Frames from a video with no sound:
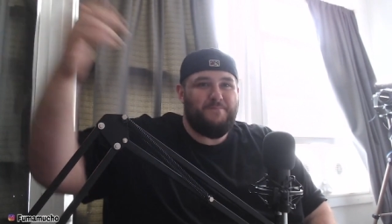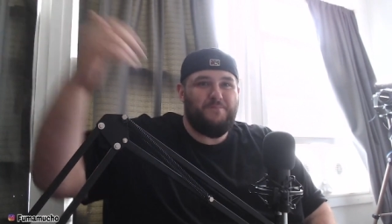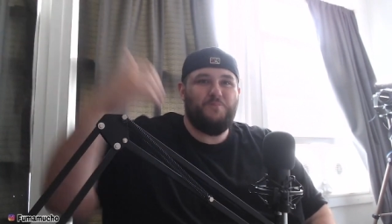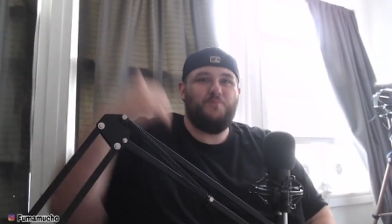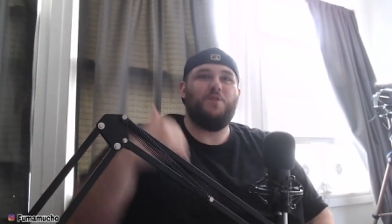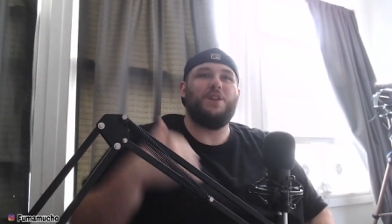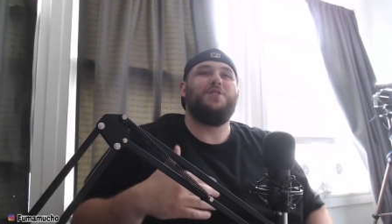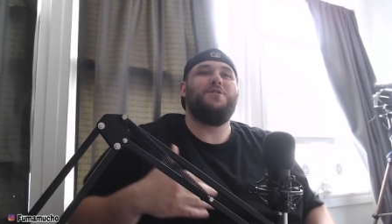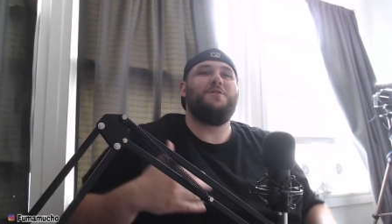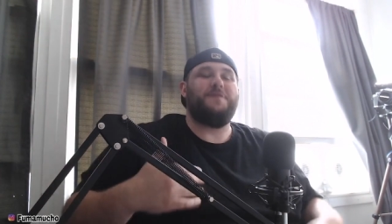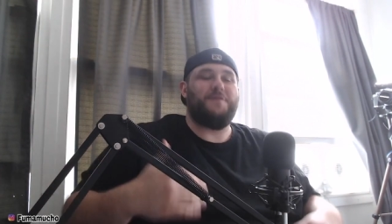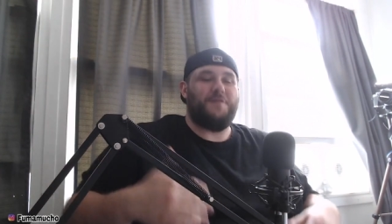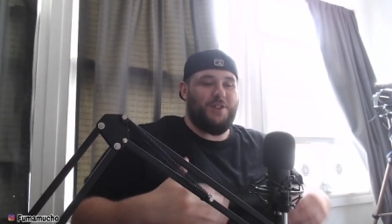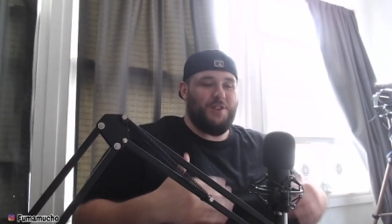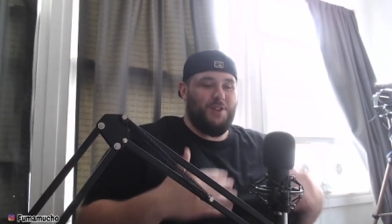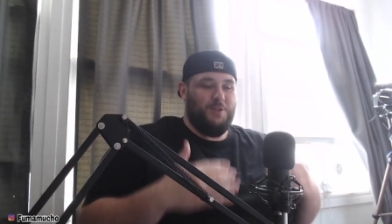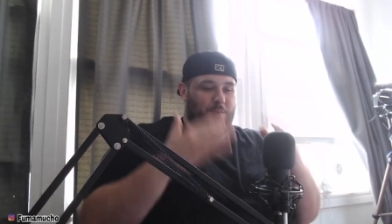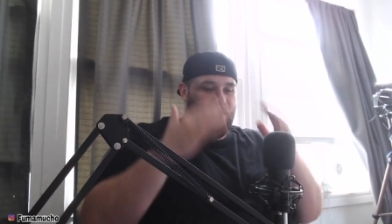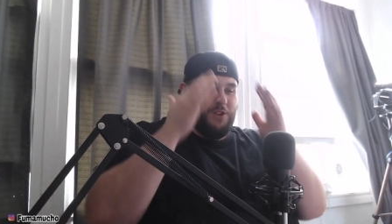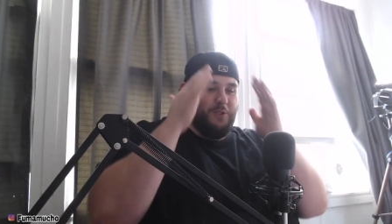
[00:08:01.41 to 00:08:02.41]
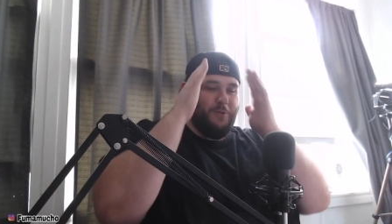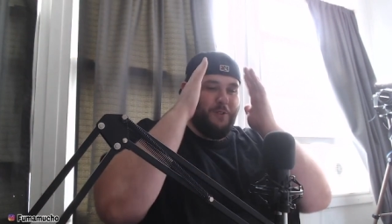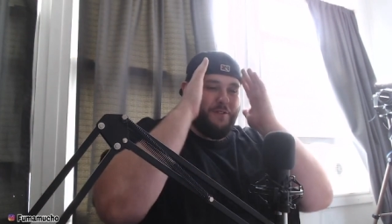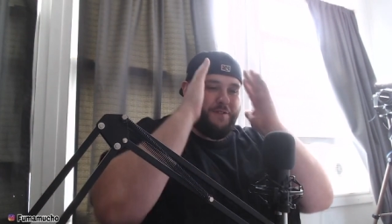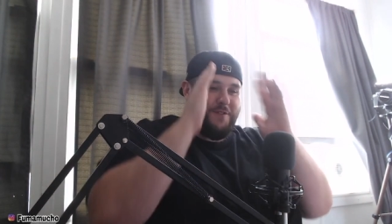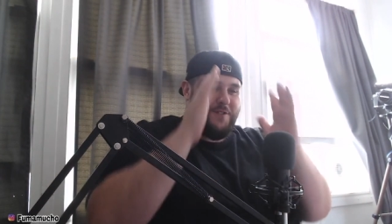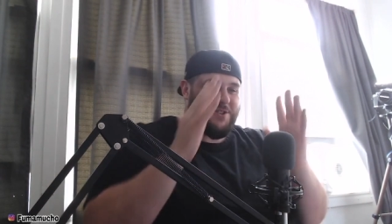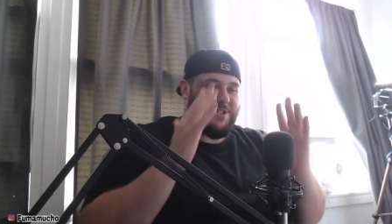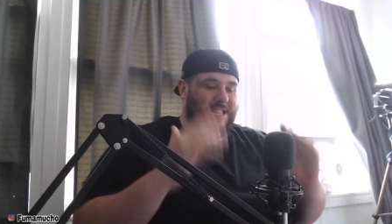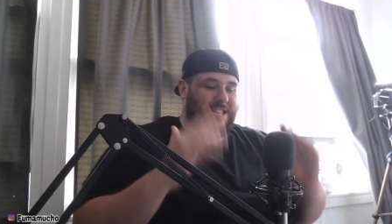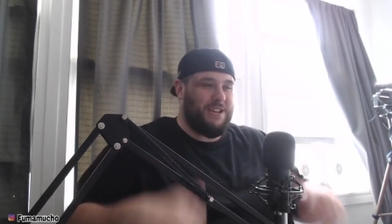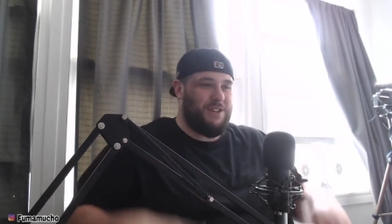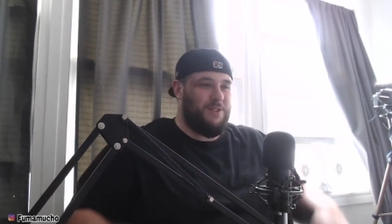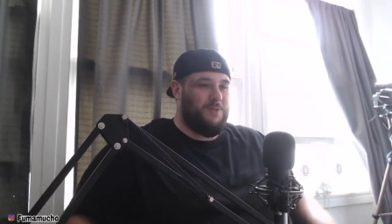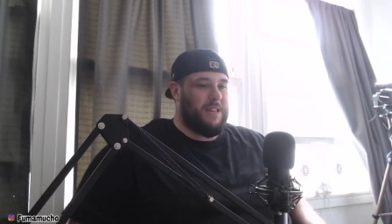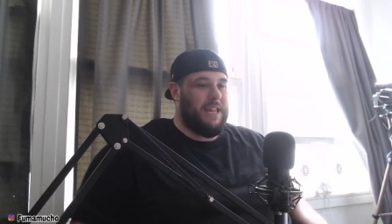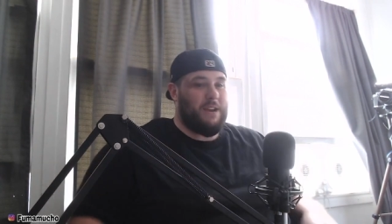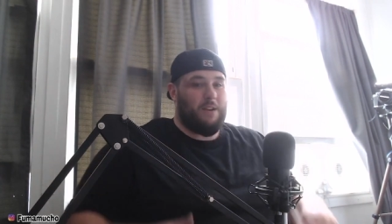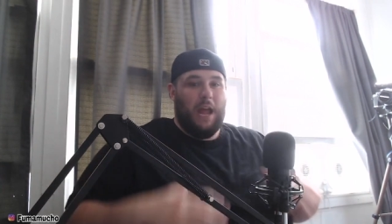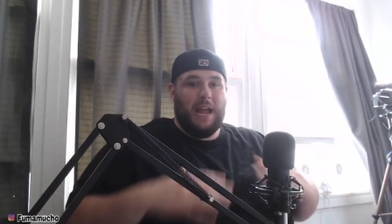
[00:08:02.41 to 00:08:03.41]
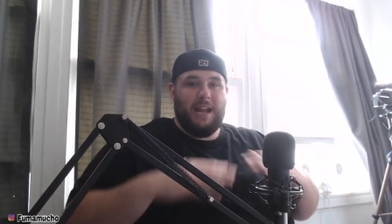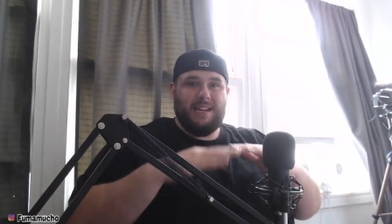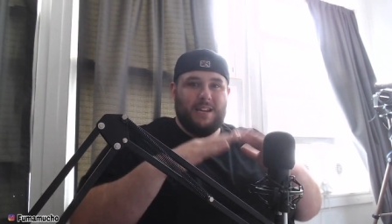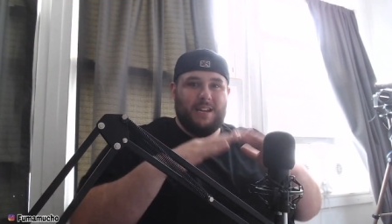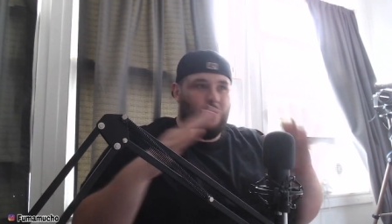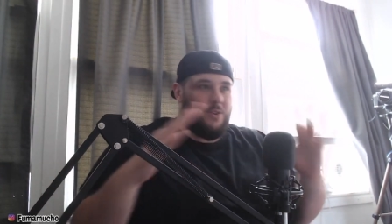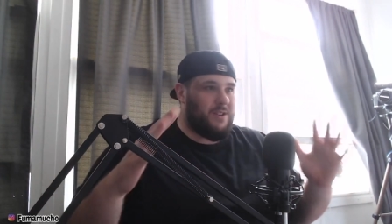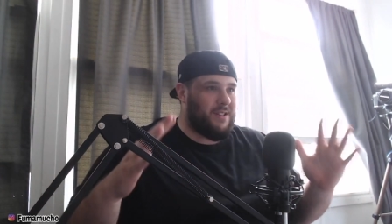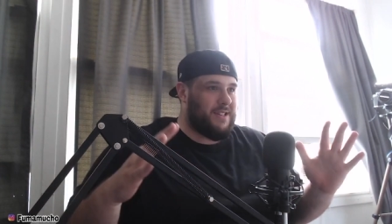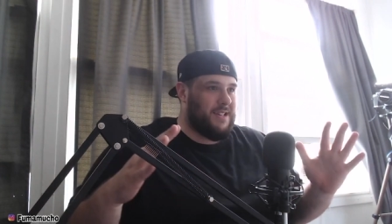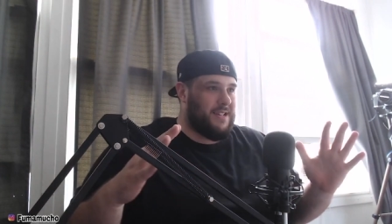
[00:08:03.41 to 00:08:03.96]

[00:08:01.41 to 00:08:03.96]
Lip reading: When you were first there, you were like, I need all this.